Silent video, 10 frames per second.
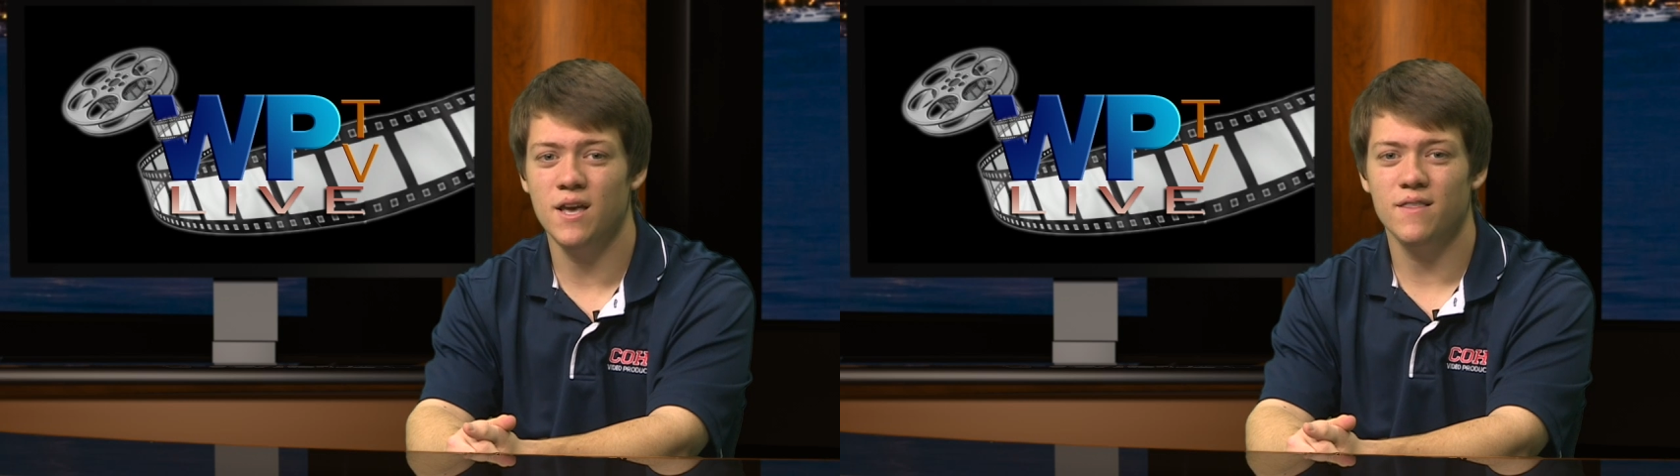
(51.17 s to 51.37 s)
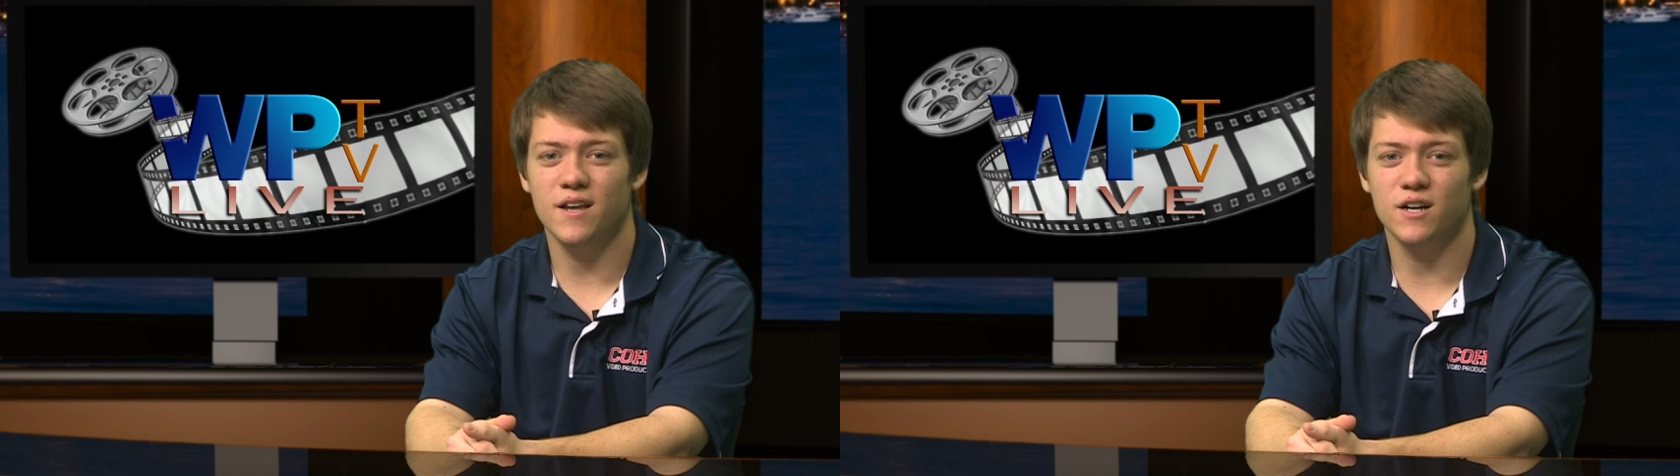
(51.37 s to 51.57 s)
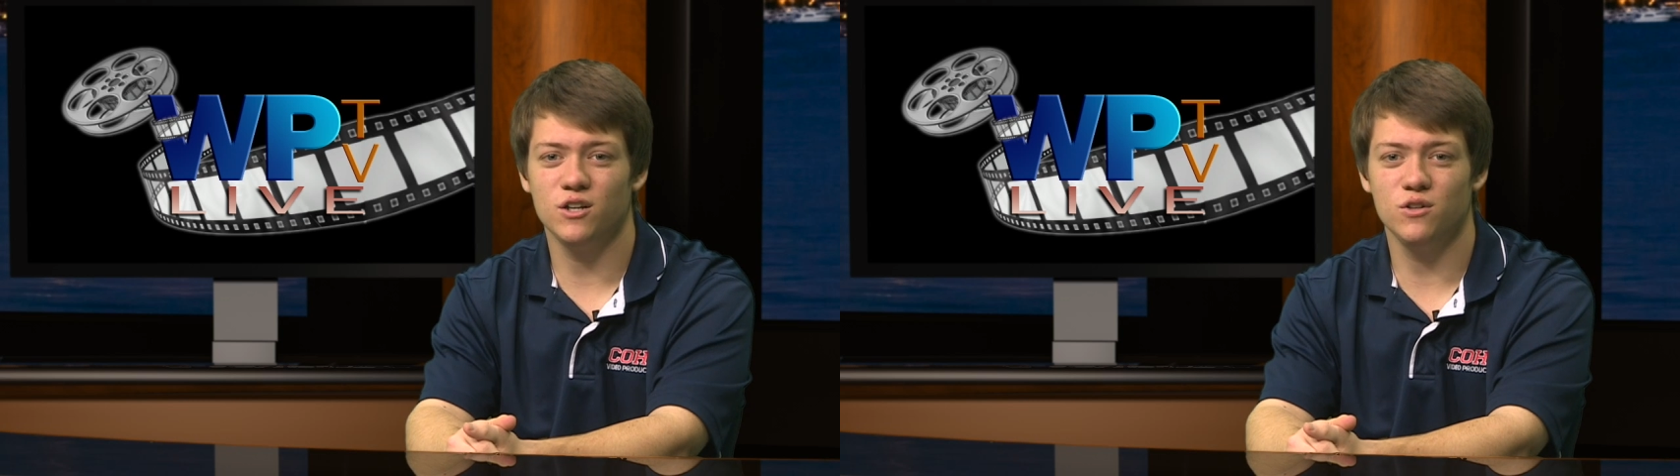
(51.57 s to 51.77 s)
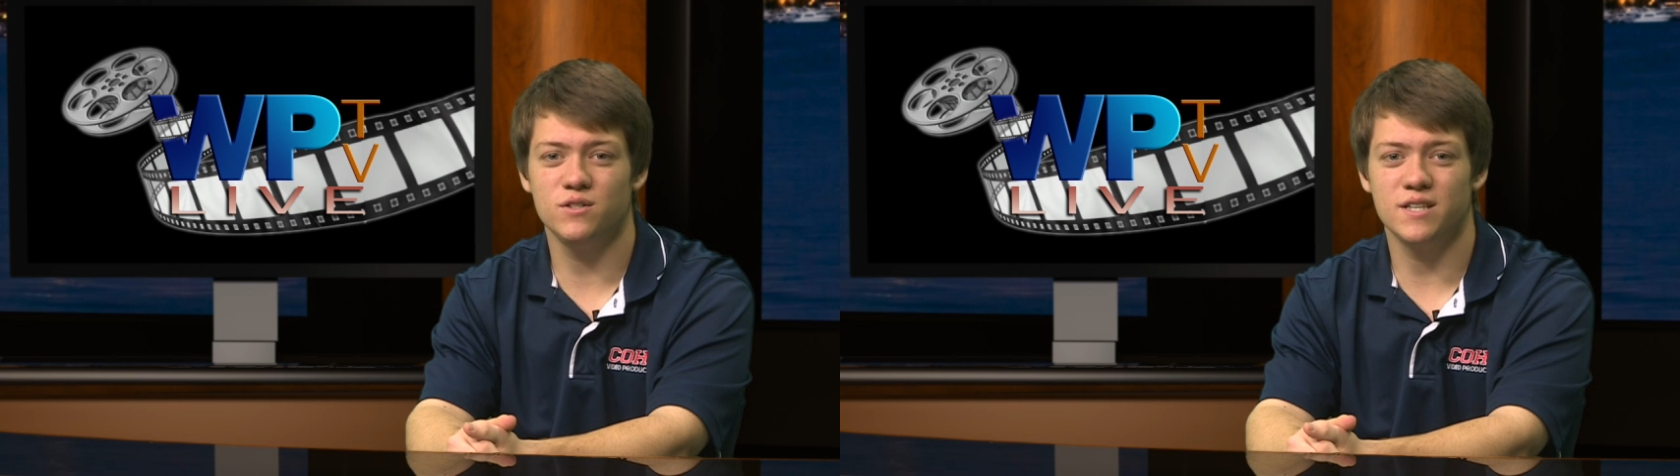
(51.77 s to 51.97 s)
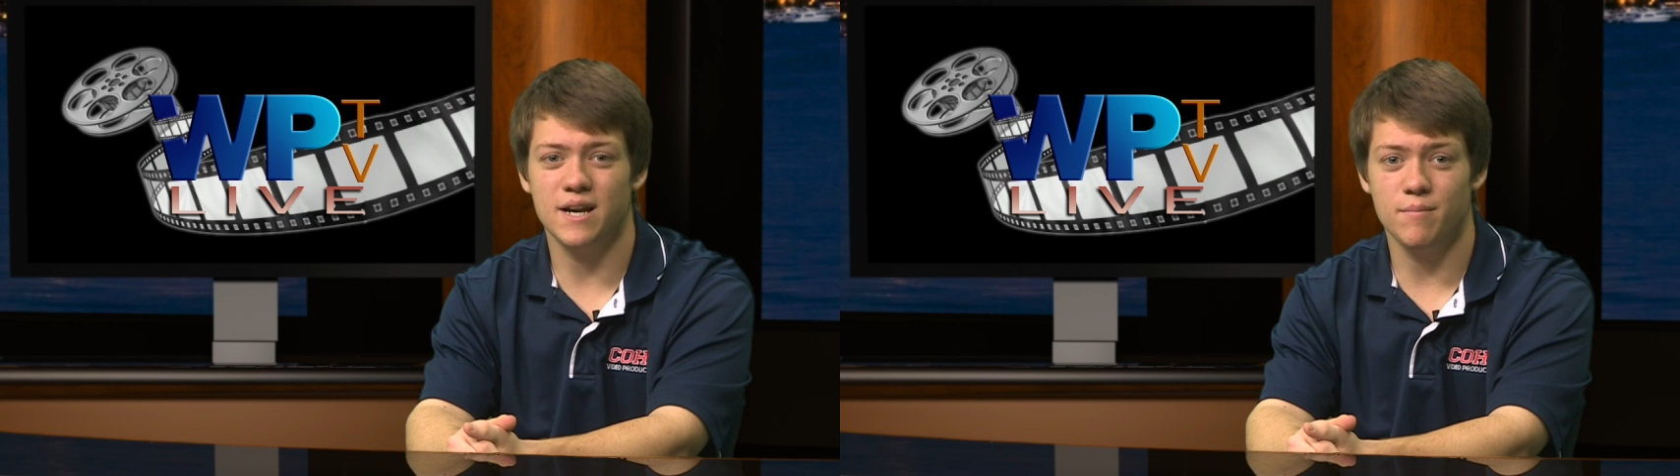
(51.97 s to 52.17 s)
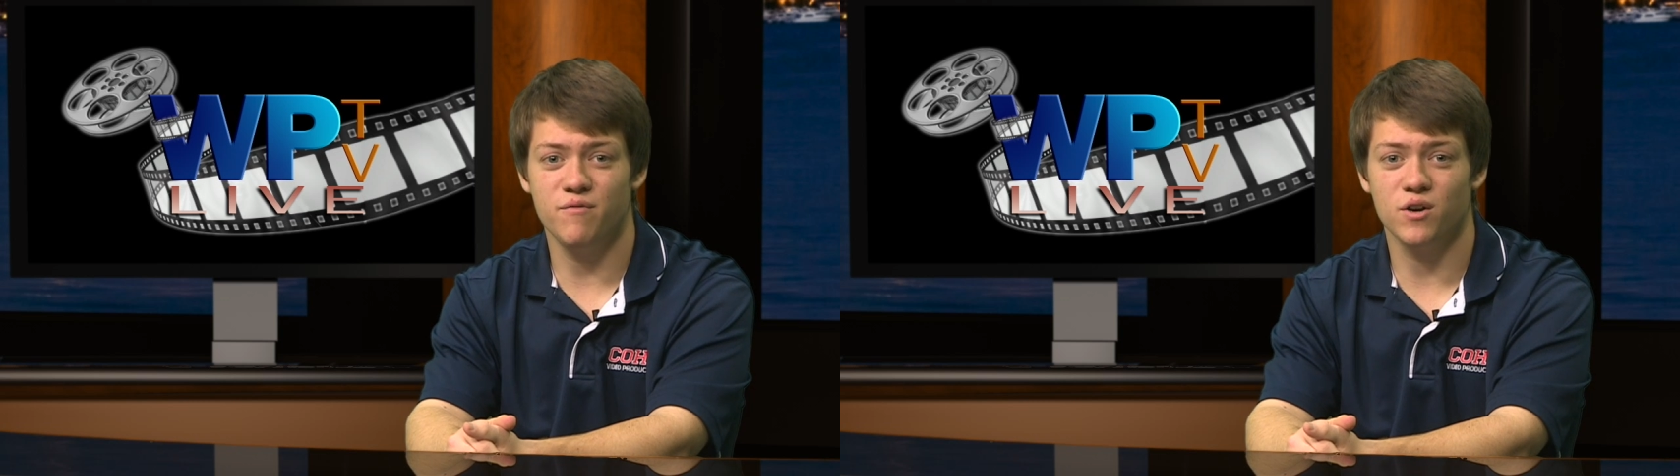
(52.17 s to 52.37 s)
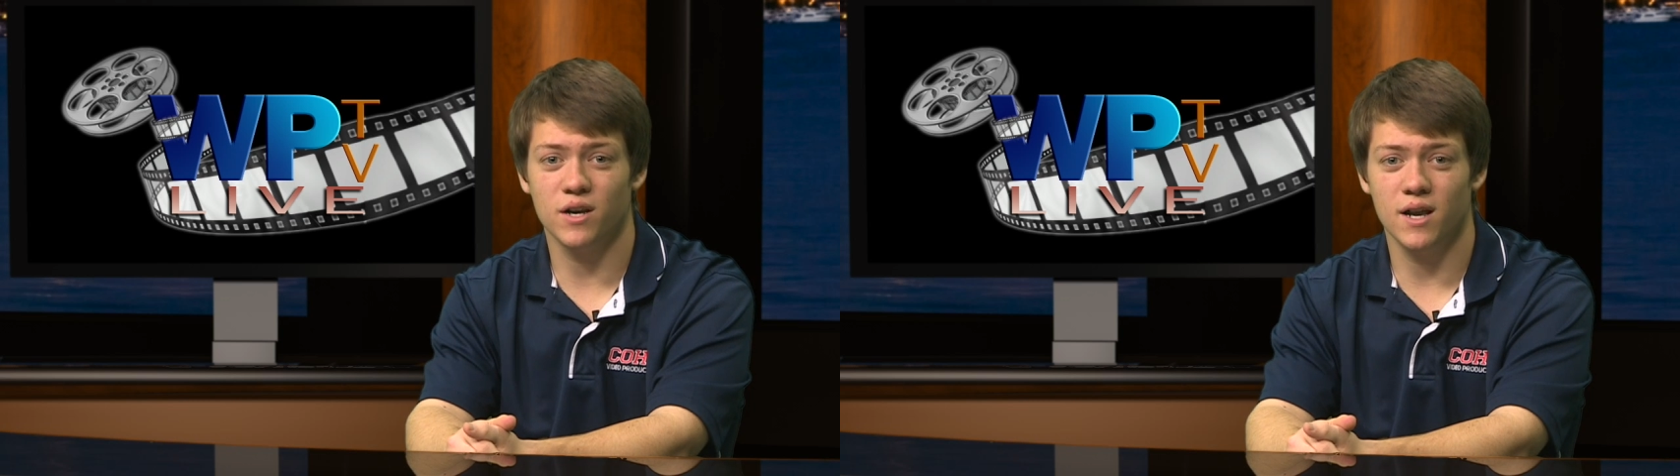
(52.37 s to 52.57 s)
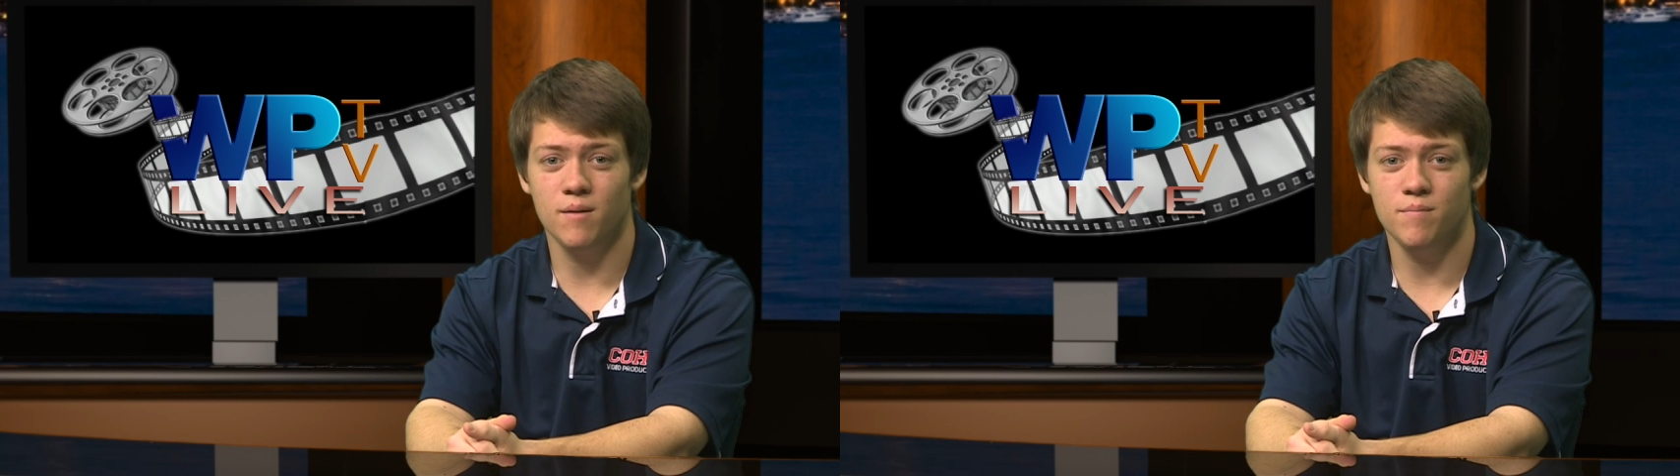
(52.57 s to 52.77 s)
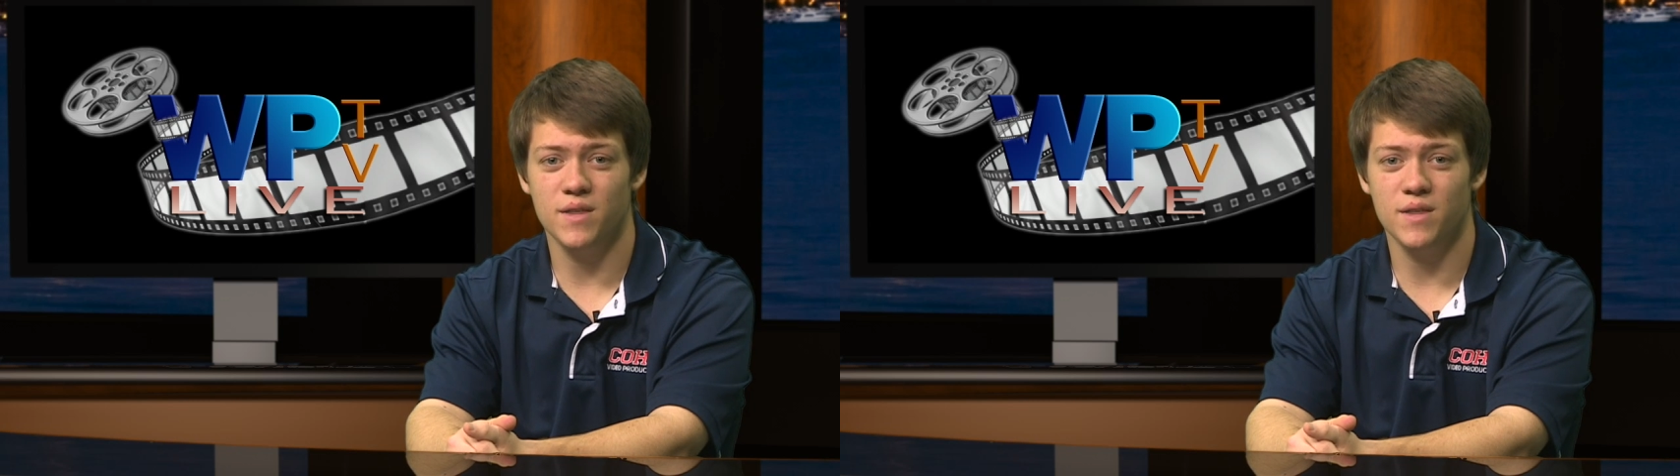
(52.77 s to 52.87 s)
that includes the name of your club,